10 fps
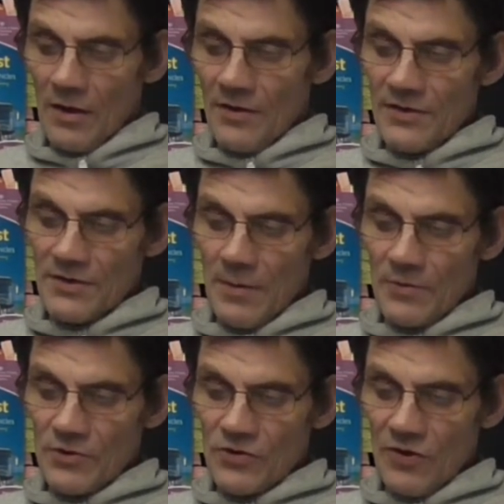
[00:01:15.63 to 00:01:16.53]
This
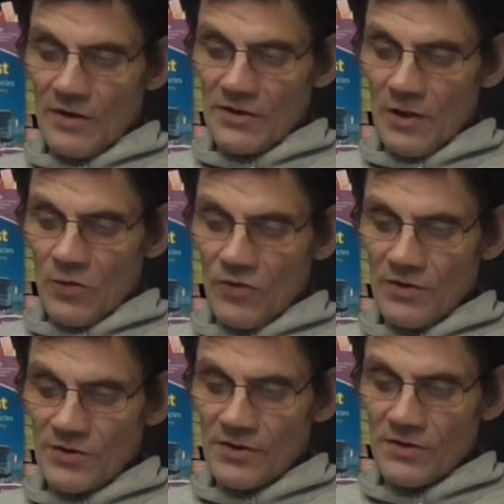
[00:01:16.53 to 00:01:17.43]
demonstrates how
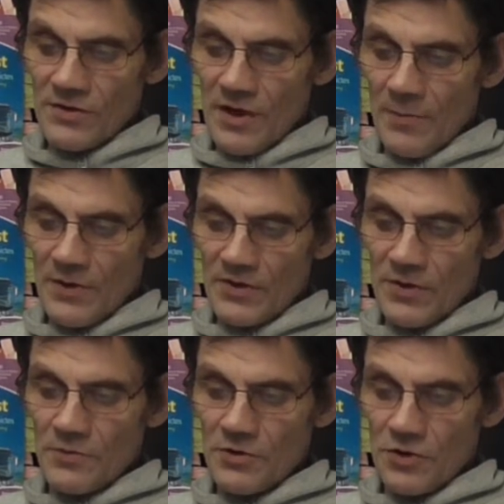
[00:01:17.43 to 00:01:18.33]
transistors can be
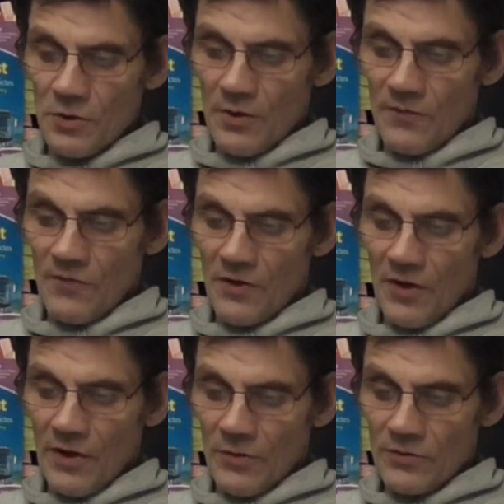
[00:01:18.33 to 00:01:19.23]
substituted for
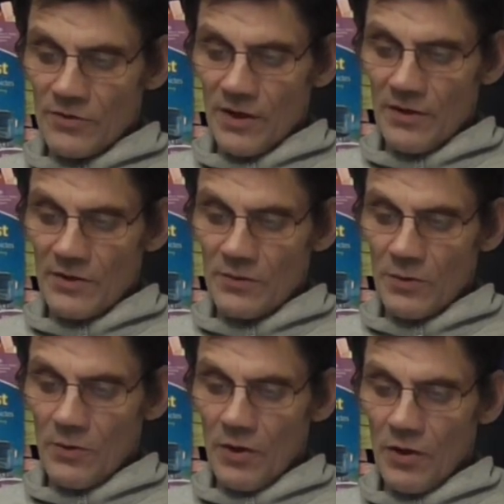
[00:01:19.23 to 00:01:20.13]
diodes, and this
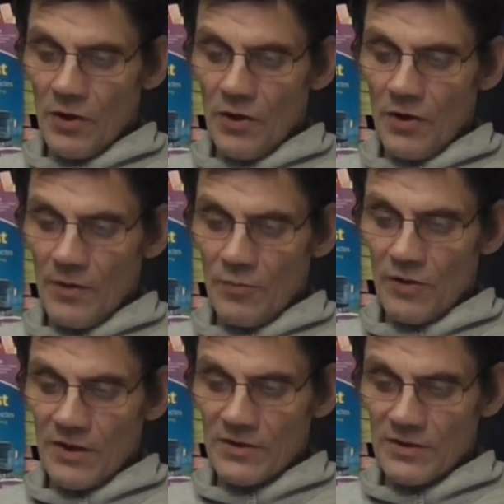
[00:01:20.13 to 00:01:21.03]
will occur in
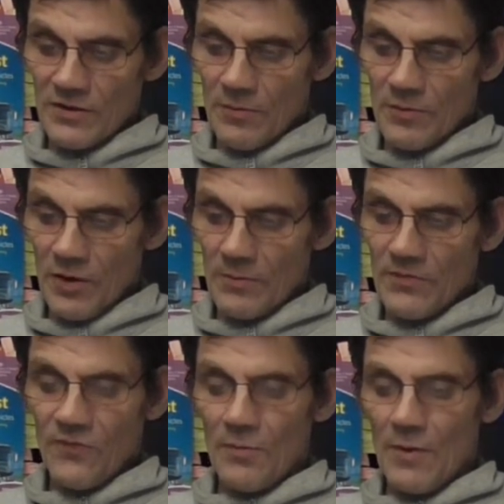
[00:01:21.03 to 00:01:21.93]
practice
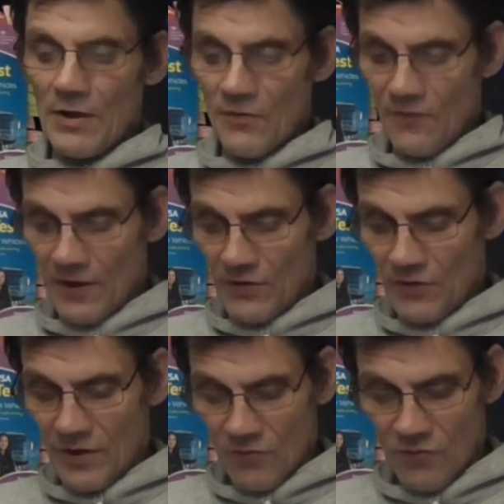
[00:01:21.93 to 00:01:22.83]
sometimes for
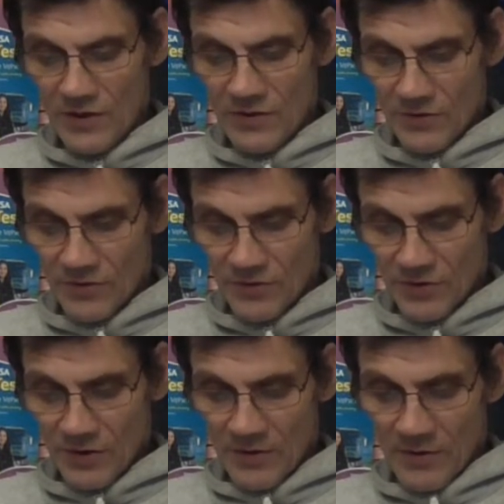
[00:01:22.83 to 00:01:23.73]
manufacturing
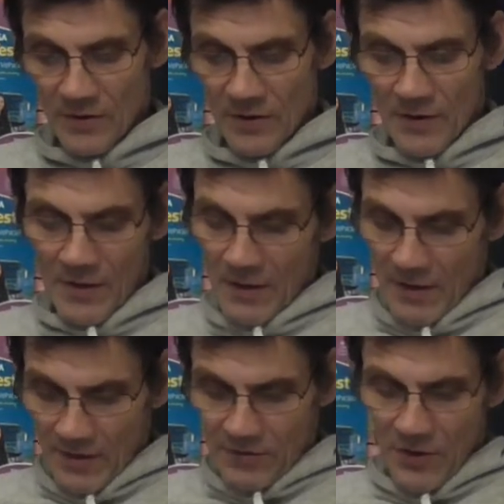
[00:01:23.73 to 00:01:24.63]
reasons.
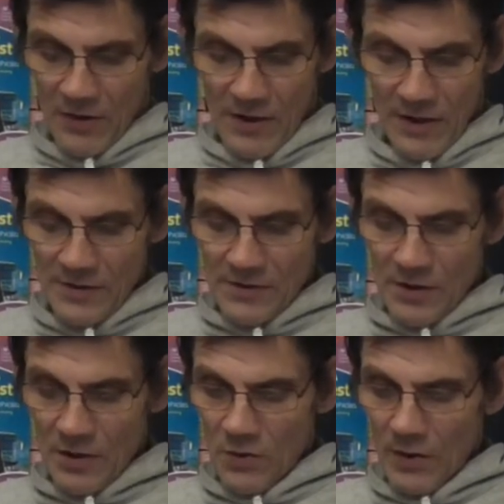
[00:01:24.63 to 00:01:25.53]
So here's
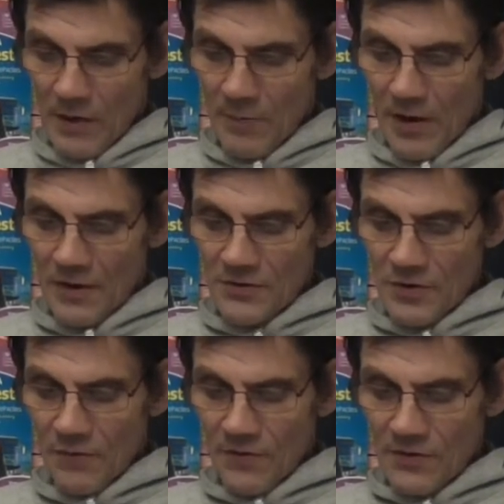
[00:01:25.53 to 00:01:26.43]
a quick
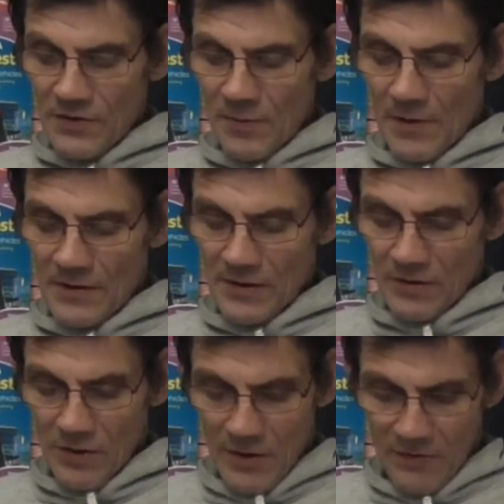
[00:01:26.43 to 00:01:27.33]
blast of the schematic
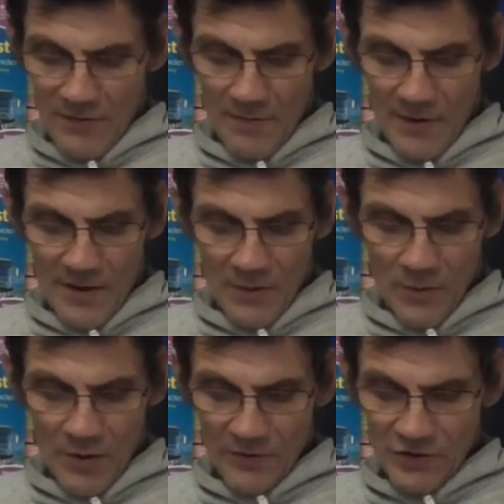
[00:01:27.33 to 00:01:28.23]
diagram and the
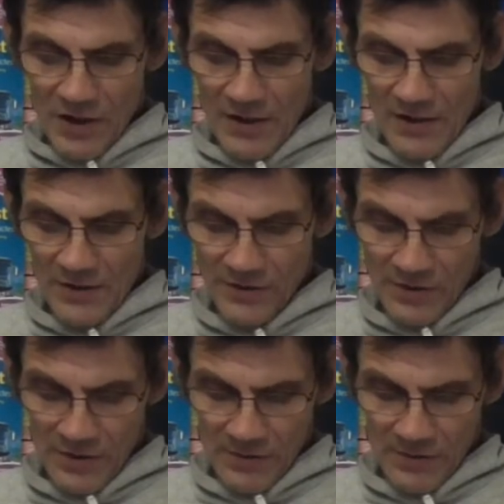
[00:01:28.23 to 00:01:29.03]
wiring checklist.